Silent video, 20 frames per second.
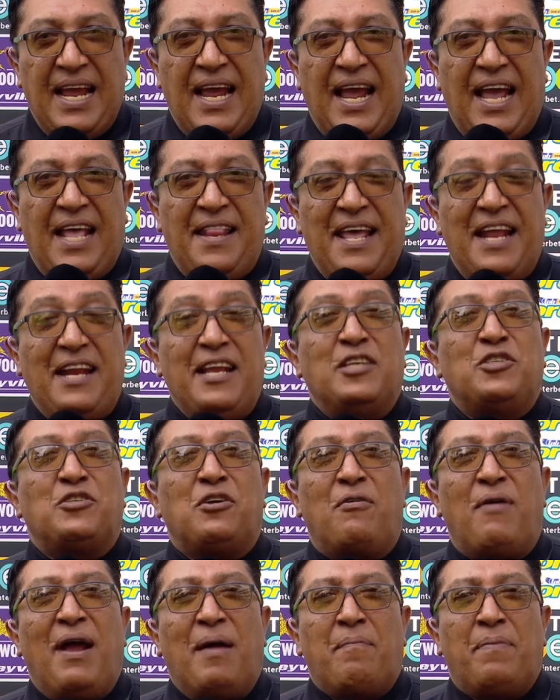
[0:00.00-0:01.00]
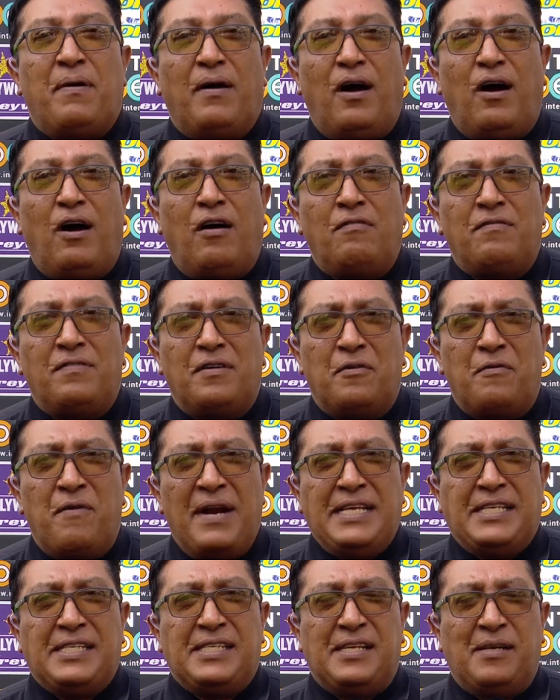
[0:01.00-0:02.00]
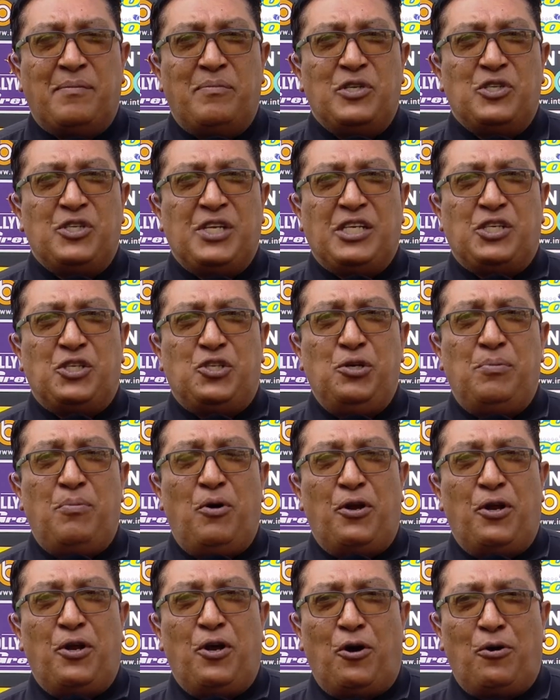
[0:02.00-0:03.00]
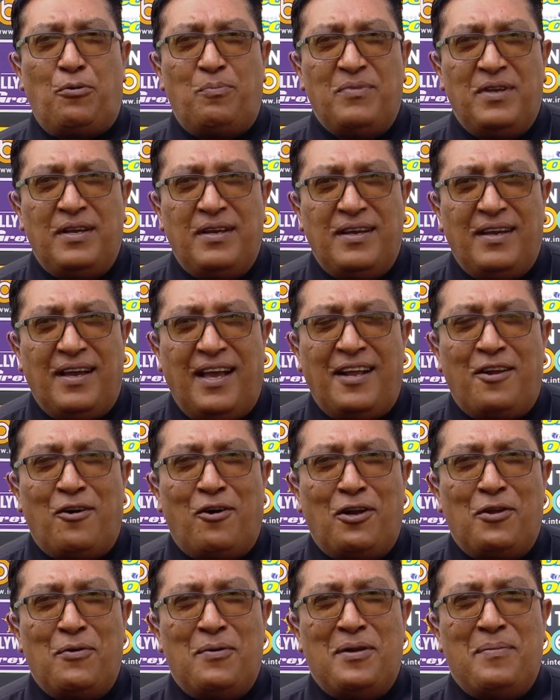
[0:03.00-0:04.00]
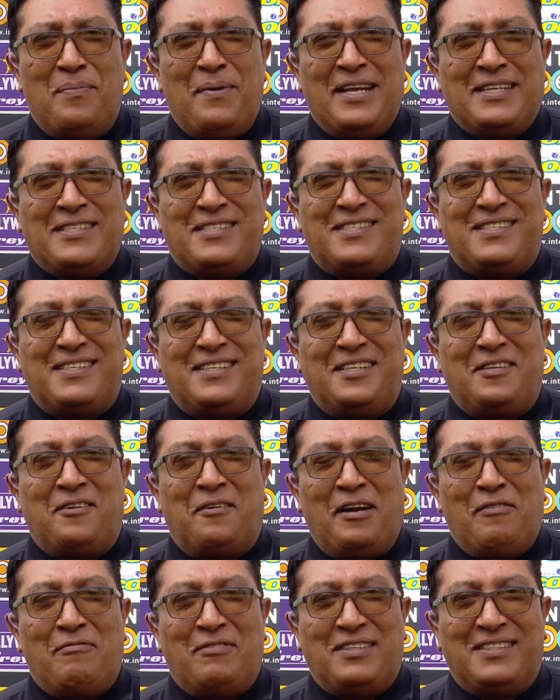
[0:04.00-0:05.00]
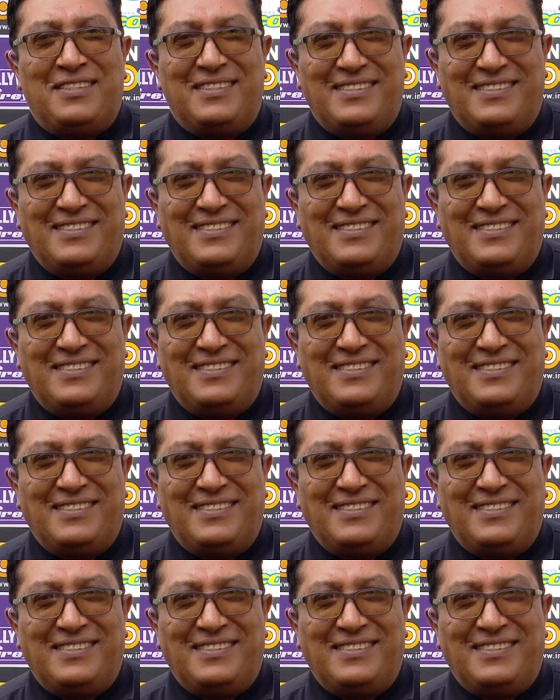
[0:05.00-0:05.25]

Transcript: And that is a wrap of race number six. Two more to go at Hollywood Bets Gravel.